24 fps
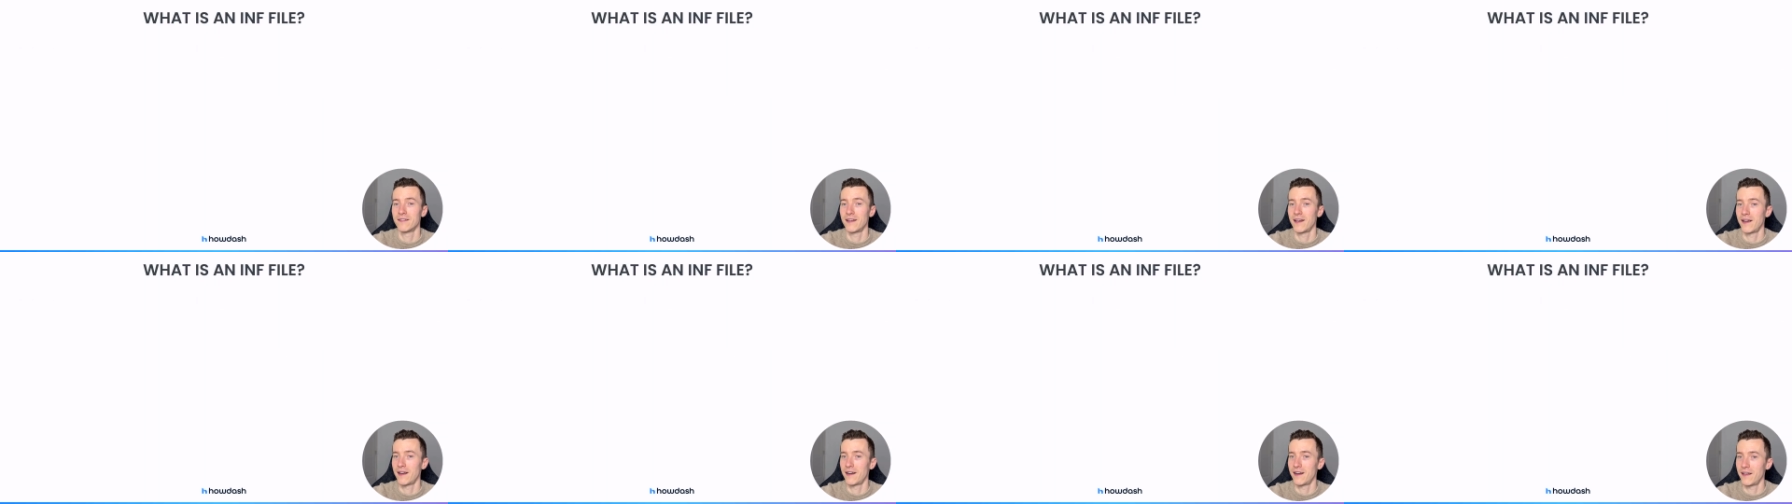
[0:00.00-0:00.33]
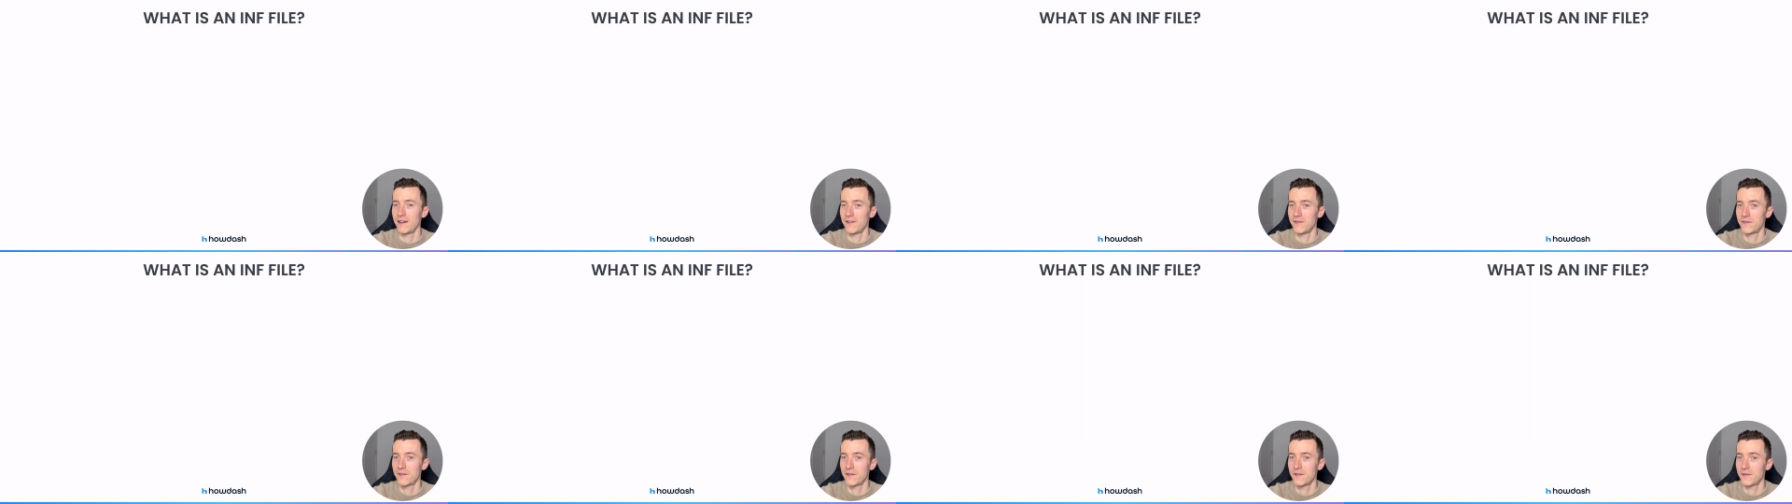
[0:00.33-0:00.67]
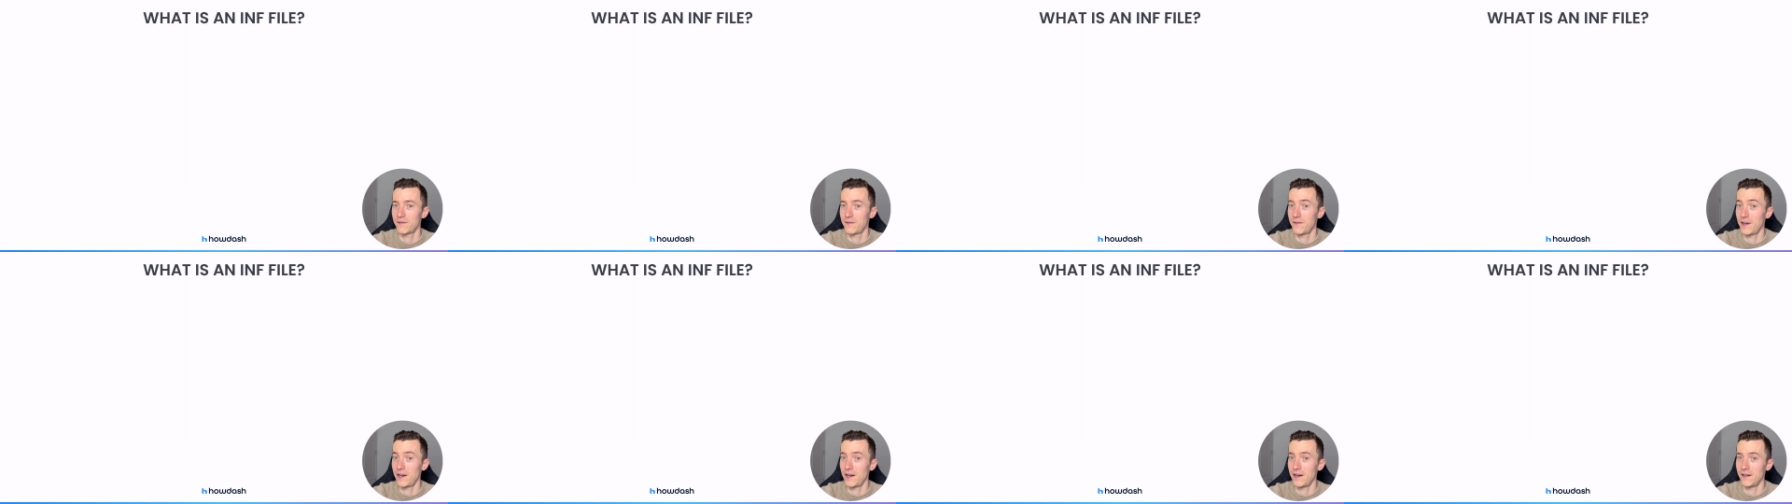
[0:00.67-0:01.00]
INF
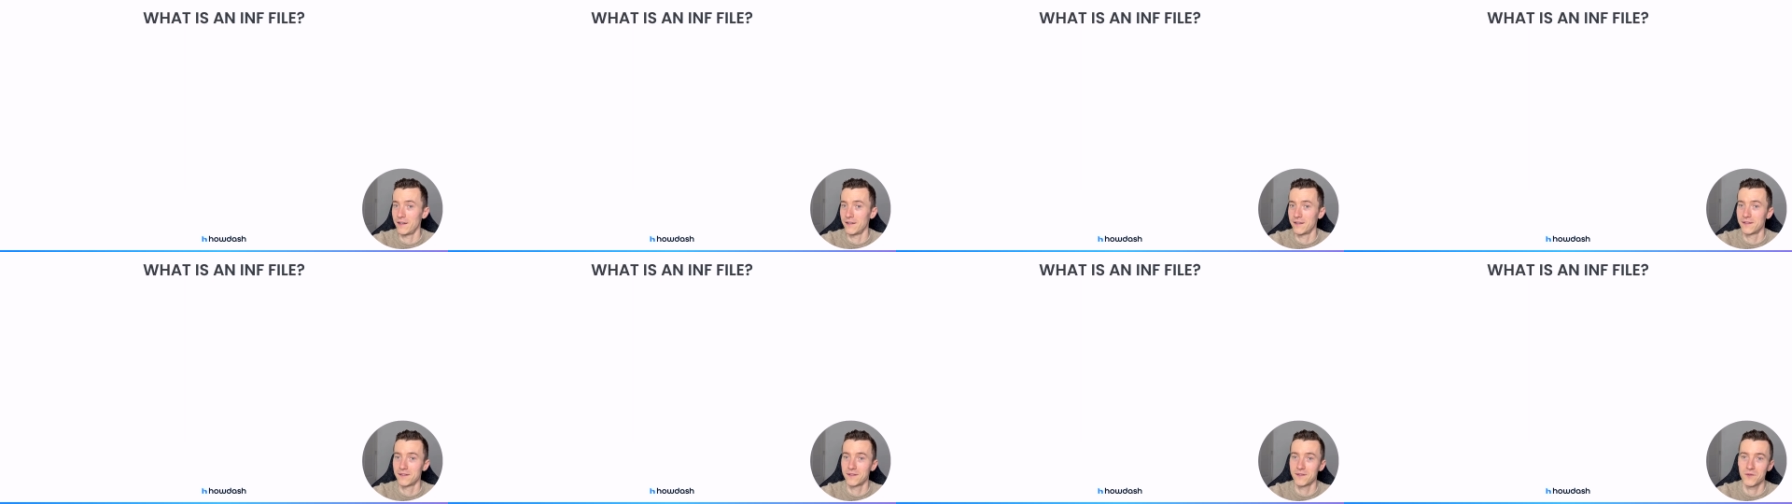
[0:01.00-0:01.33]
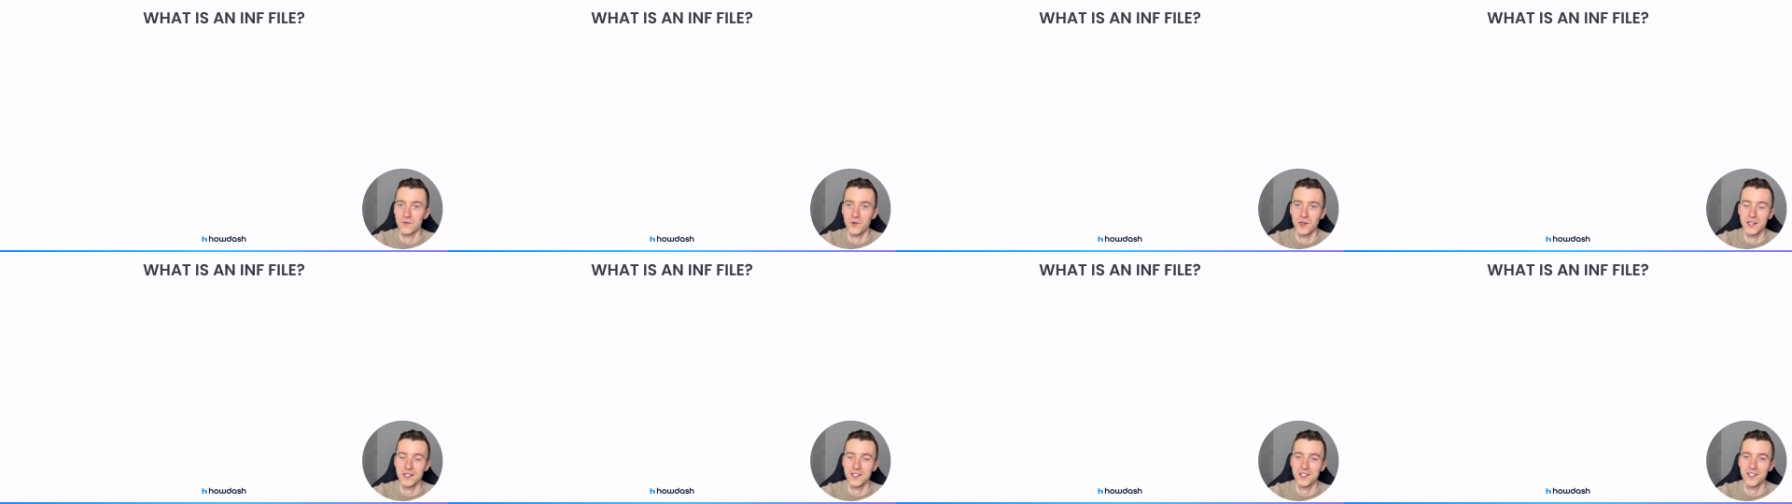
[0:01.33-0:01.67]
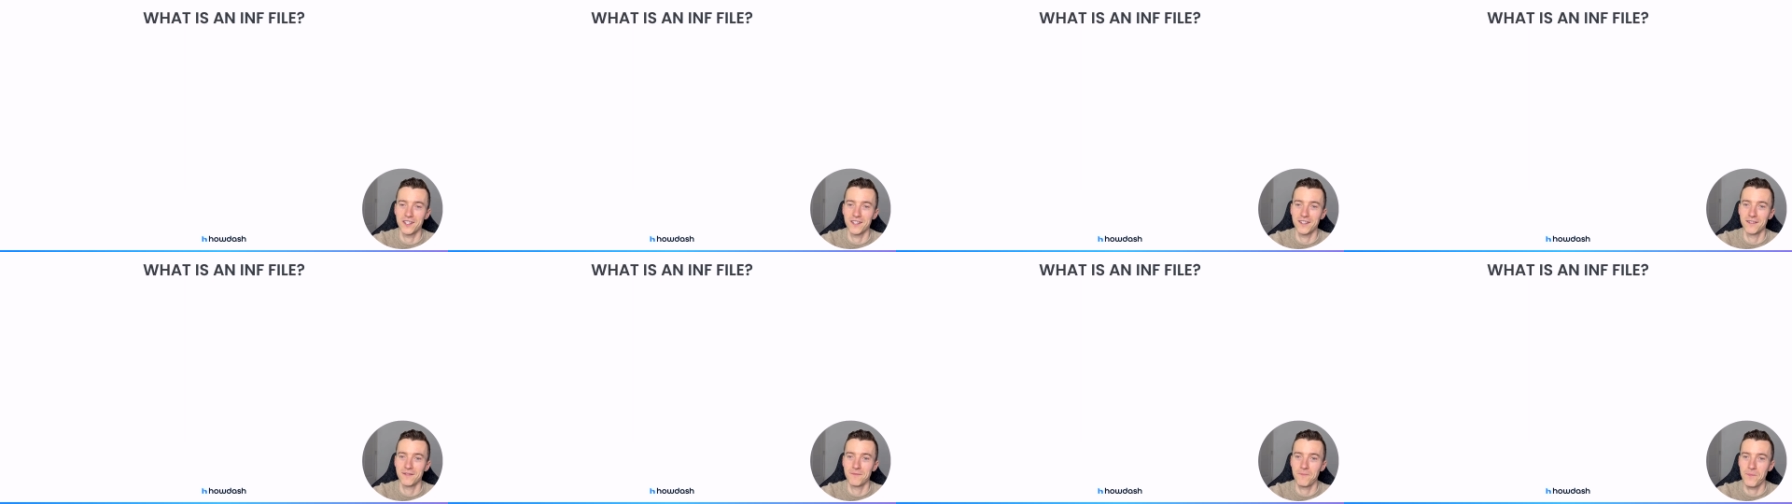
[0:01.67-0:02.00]
file
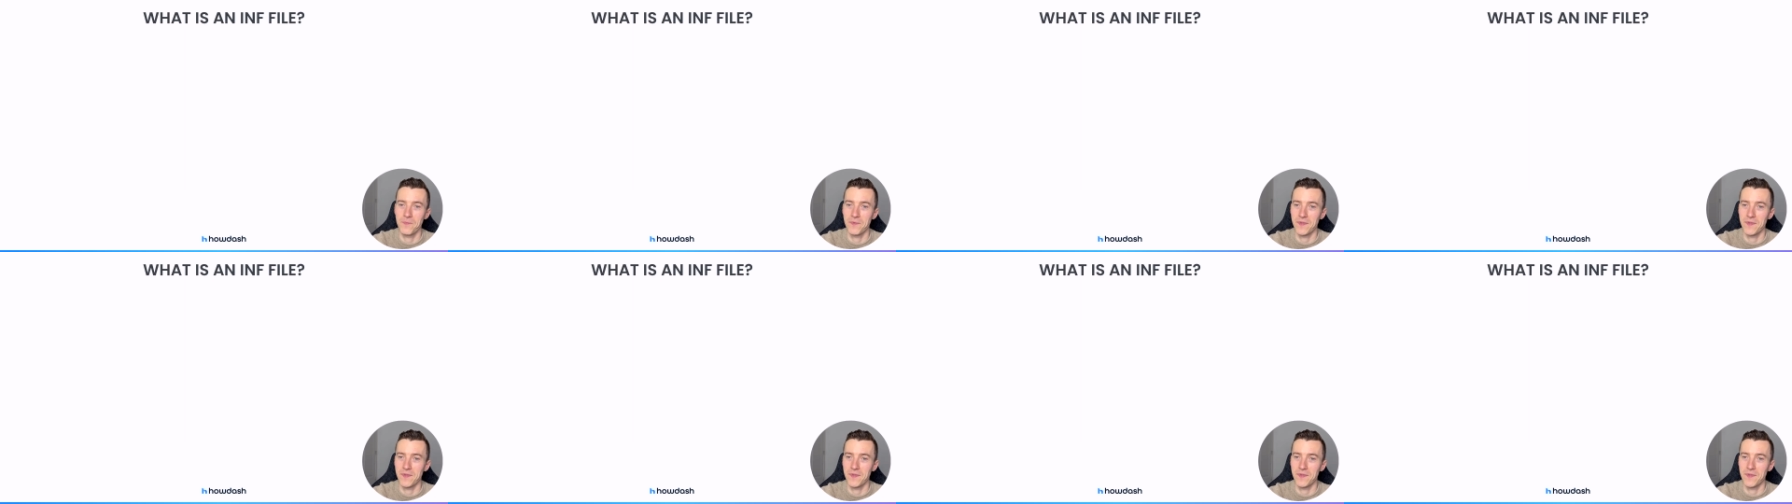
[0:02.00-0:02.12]
question.